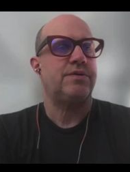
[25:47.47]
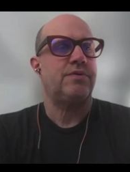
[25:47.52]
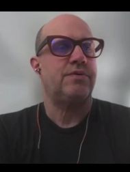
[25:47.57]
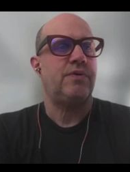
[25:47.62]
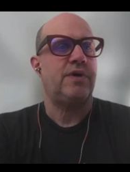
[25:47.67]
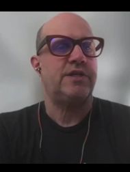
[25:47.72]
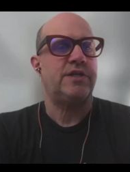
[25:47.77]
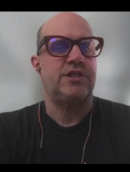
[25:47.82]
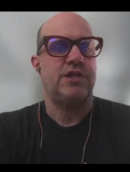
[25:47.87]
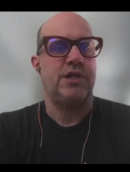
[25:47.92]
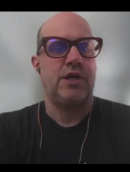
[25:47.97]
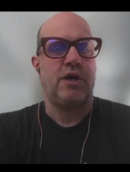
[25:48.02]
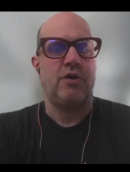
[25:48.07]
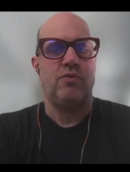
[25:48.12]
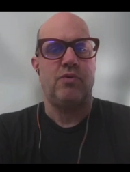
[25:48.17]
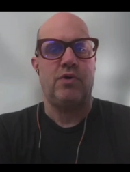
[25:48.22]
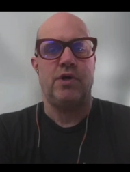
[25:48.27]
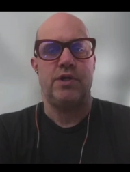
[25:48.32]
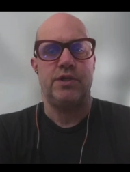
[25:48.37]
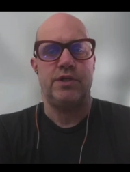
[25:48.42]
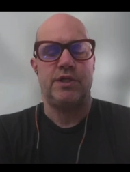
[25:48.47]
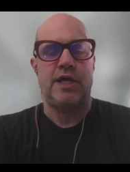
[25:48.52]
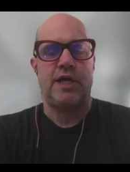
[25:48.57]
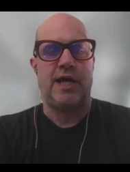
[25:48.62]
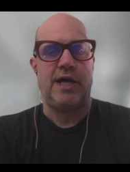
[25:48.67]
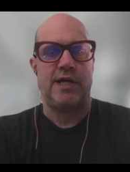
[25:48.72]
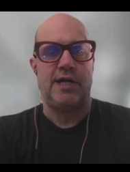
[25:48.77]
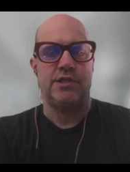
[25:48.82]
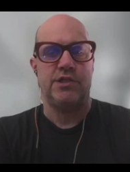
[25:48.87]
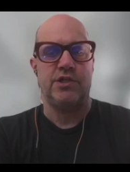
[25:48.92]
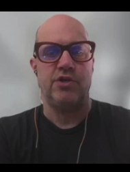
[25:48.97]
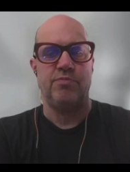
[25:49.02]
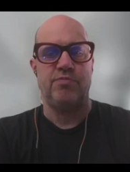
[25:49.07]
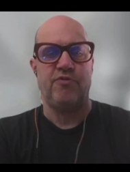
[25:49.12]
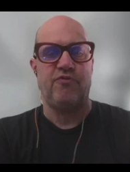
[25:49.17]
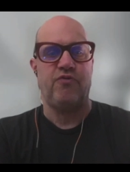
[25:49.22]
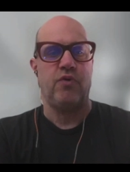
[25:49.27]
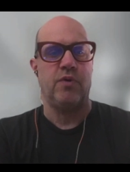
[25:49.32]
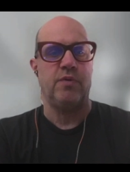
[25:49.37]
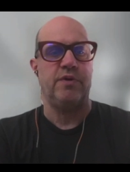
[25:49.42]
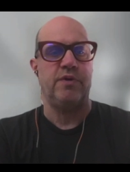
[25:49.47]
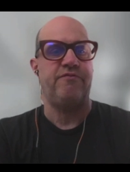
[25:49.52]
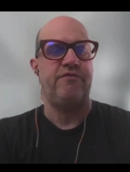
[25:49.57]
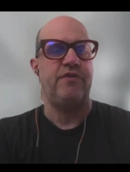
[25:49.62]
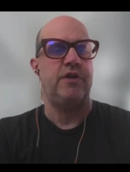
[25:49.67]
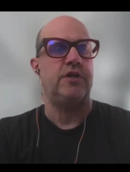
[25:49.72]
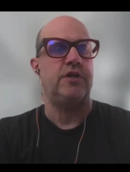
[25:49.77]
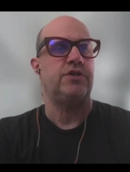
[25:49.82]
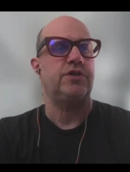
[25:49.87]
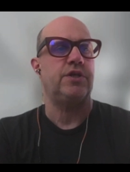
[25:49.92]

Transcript: question I want to ask you before we finish